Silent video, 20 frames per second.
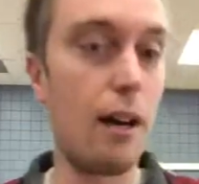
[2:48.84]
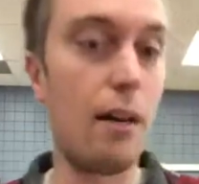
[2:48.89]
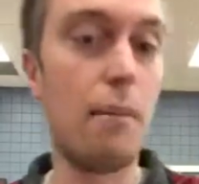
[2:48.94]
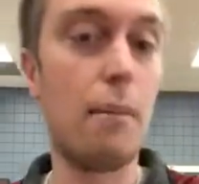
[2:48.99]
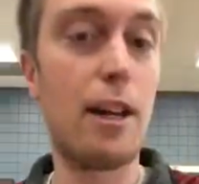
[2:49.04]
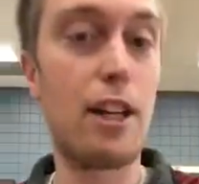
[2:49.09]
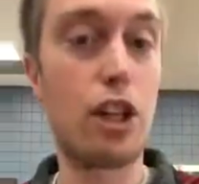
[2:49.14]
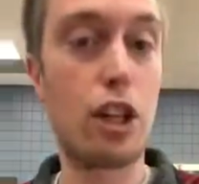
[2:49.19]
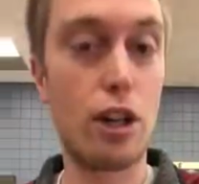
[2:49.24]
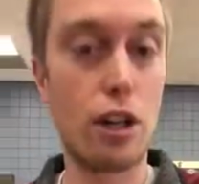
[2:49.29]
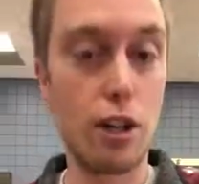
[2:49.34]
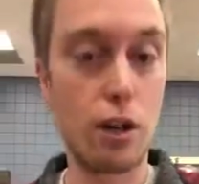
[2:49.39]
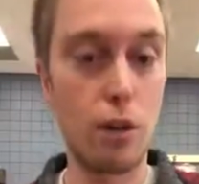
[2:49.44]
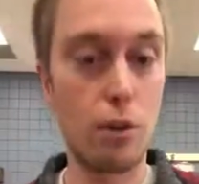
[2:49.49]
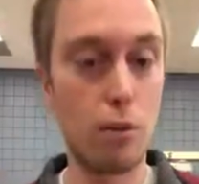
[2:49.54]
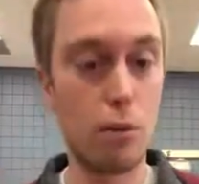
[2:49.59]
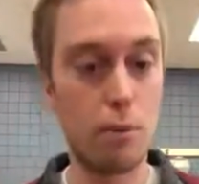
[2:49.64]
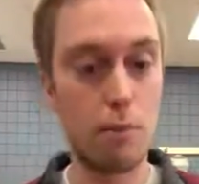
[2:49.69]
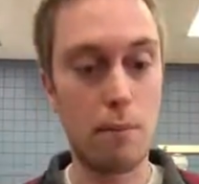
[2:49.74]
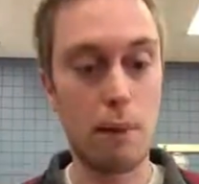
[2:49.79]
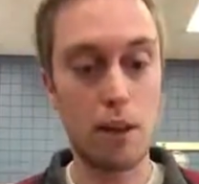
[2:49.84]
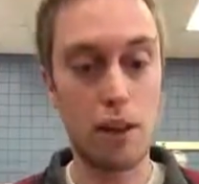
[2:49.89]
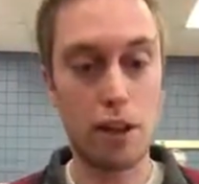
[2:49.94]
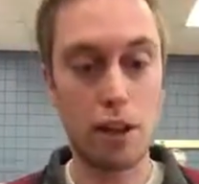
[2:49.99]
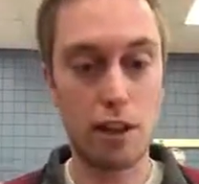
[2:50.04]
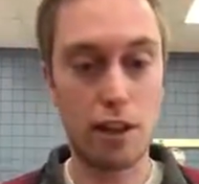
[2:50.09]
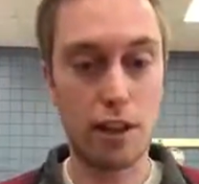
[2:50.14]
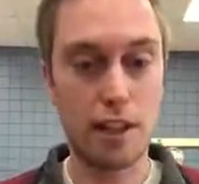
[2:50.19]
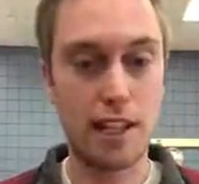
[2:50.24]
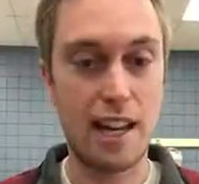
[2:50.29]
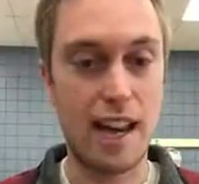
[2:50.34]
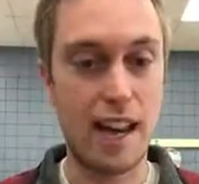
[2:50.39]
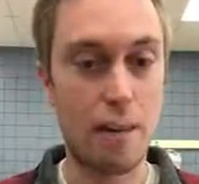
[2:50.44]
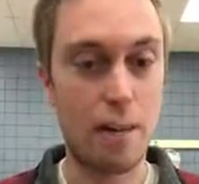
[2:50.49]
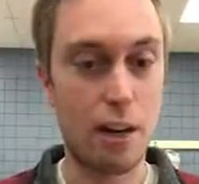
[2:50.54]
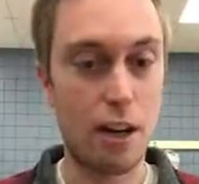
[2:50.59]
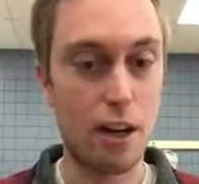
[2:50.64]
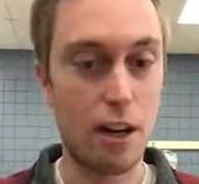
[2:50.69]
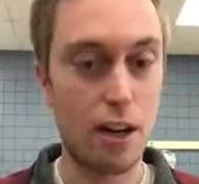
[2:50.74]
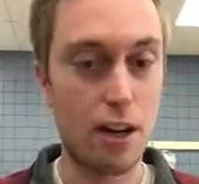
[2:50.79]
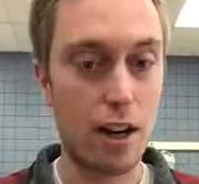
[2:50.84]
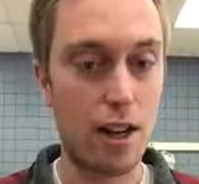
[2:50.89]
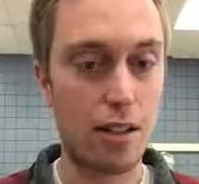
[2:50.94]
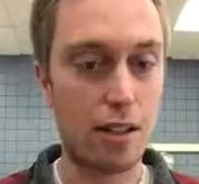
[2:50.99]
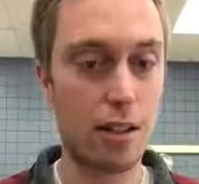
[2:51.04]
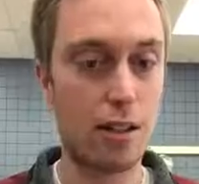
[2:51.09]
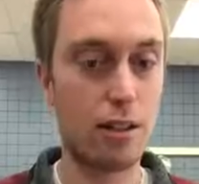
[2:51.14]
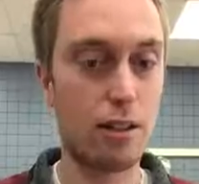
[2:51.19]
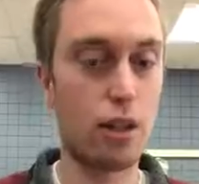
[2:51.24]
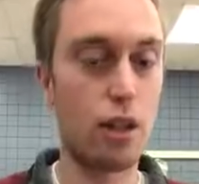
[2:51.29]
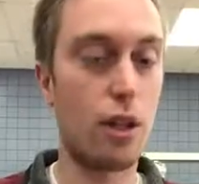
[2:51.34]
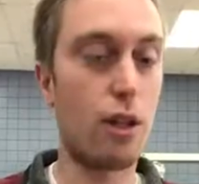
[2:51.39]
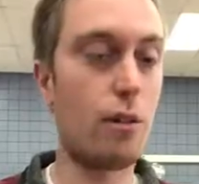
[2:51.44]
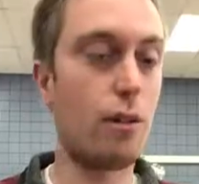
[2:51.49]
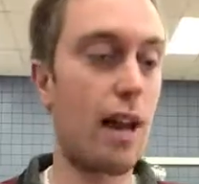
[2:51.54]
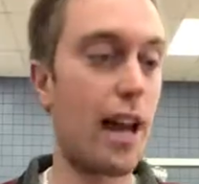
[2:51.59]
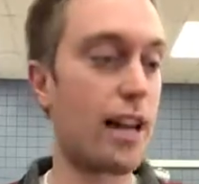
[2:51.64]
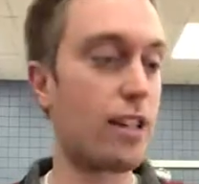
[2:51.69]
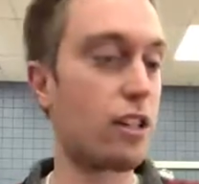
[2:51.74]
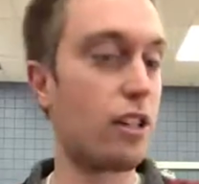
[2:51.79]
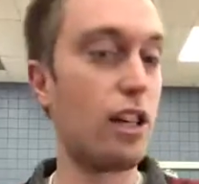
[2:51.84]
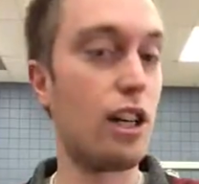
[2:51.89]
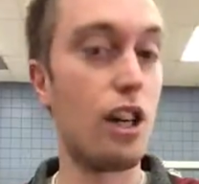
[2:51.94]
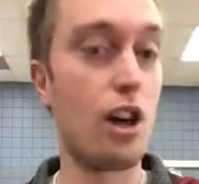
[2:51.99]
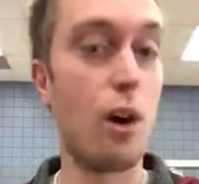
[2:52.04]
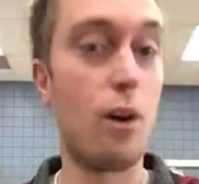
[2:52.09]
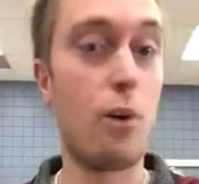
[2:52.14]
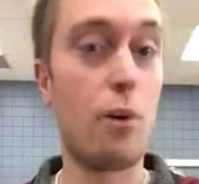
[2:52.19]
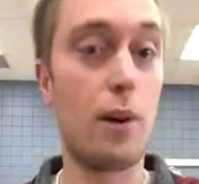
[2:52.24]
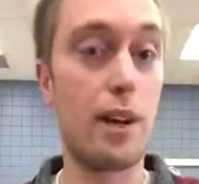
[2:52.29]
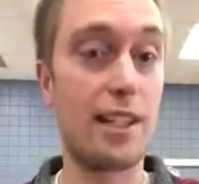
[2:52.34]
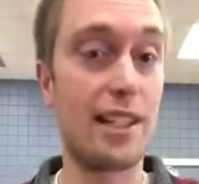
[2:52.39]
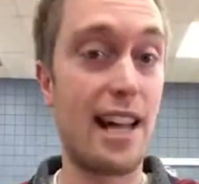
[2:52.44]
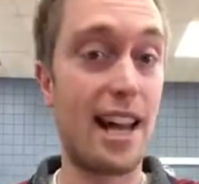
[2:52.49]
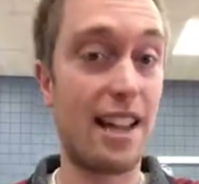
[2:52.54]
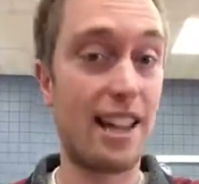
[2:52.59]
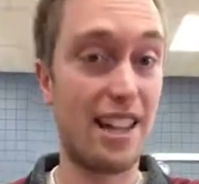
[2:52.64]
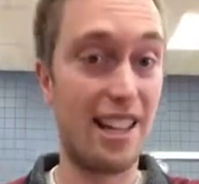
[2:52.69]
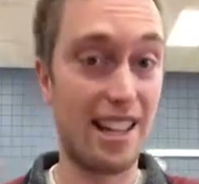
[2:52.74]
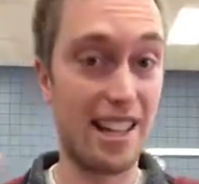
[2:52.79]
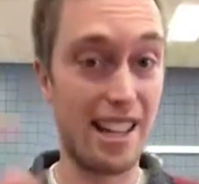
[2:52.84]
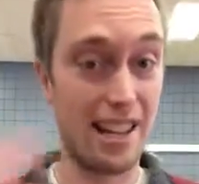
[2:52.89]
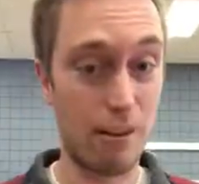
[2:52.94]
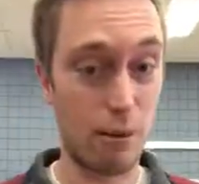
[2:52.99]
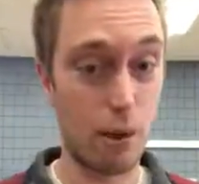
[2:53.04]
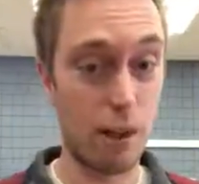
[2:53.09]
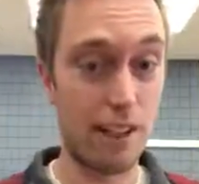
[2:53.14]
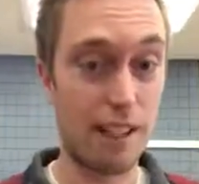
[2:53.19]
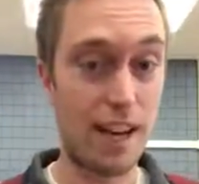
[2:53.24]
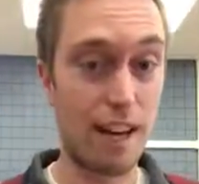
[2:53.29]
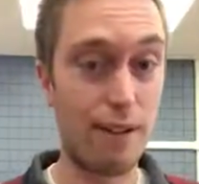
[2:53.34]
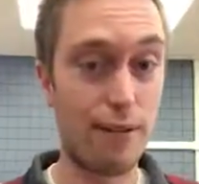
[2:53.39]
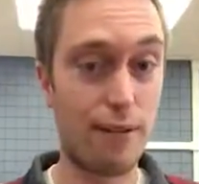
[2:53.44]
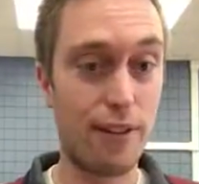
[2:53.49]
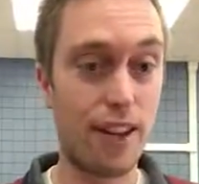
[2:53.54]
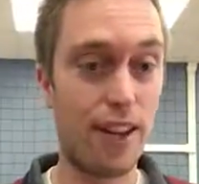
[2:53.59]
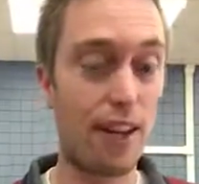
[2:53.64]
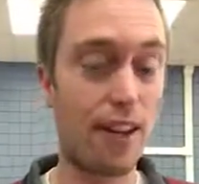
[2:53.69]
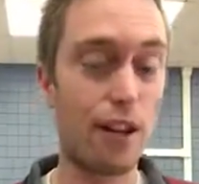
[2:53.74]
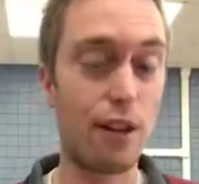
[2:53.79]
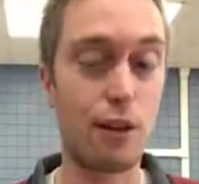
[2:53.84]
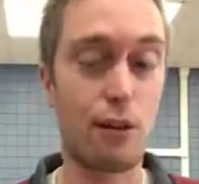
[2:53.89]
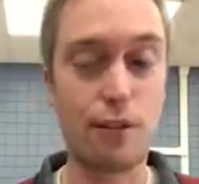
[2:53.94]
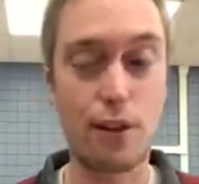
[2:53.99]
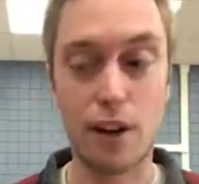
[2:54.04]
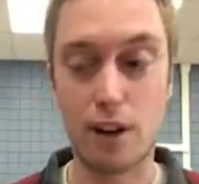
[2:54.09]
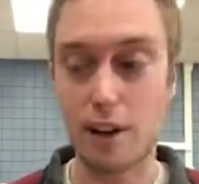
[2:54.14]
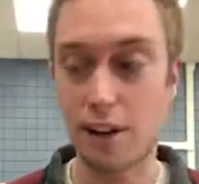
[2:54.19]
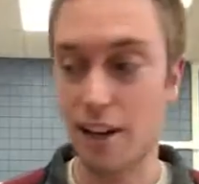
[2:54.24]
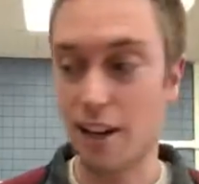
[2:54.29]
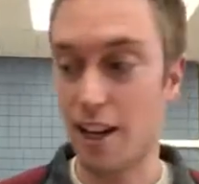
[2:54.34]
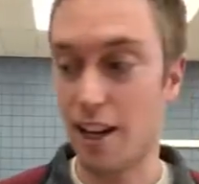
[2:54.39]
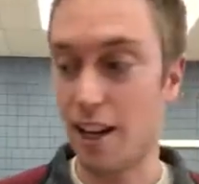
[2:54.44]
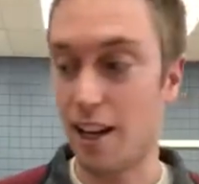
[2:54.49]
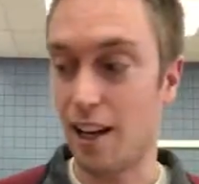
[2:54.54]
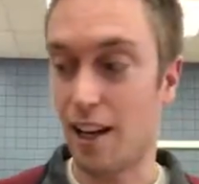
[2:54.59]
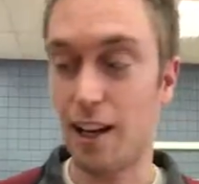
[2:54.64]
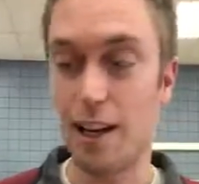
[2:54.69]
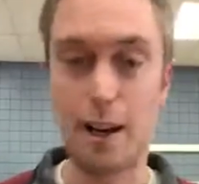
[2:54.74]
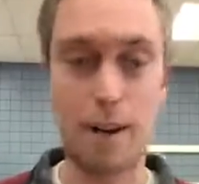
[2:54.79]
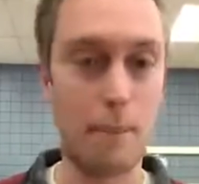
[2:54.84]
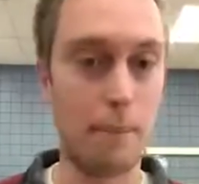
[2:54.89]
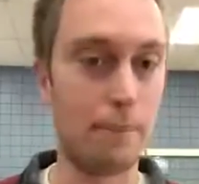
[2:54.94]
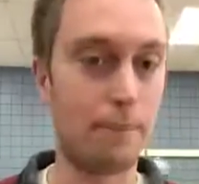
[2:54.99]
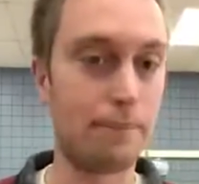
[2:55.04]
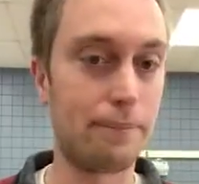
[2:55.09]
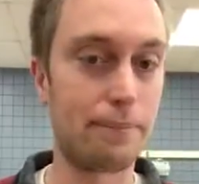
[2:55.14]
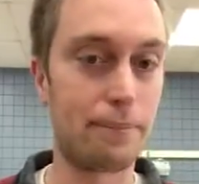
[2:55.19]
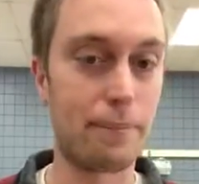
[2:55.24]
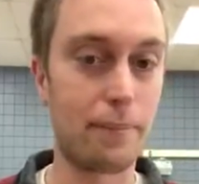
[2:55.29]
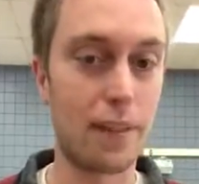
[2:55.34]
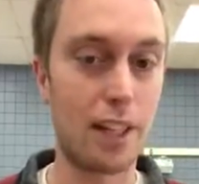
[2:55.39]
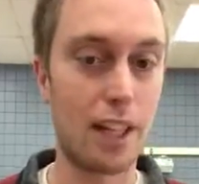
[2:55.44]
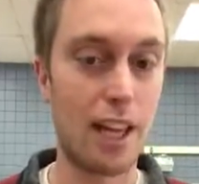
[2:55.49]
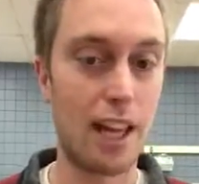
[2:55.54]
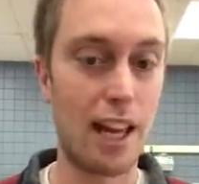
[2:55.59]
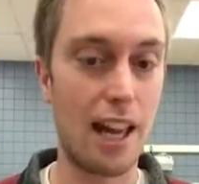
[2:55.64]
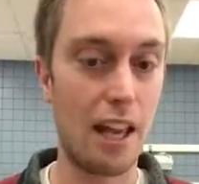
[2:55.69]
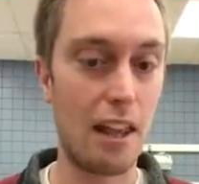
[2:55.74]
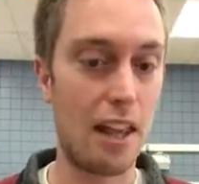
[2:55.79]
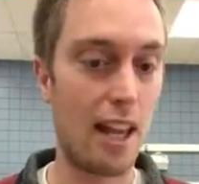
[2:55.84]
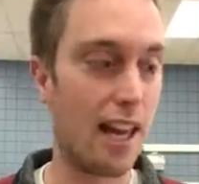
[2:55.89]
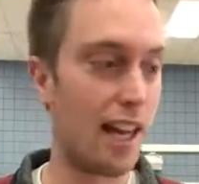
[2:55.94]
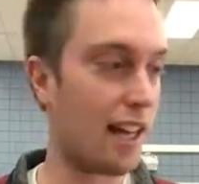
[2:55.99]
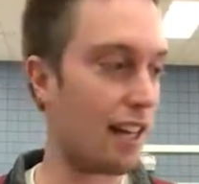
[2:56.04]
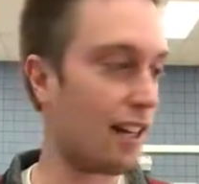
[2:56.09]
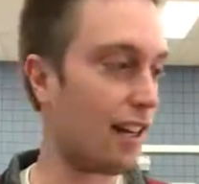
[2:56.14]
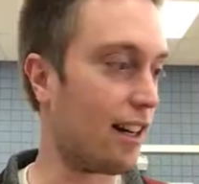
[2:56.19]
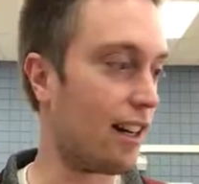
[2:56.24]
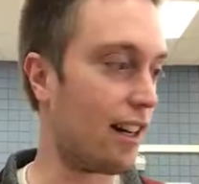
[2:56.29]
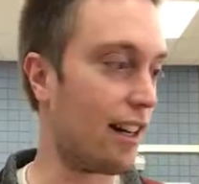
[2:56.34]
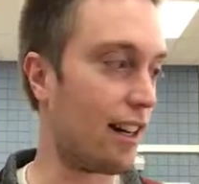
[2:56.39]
make sure you measure the diameter across, so you actually know exactly, get a really tight fit on your funnel. And then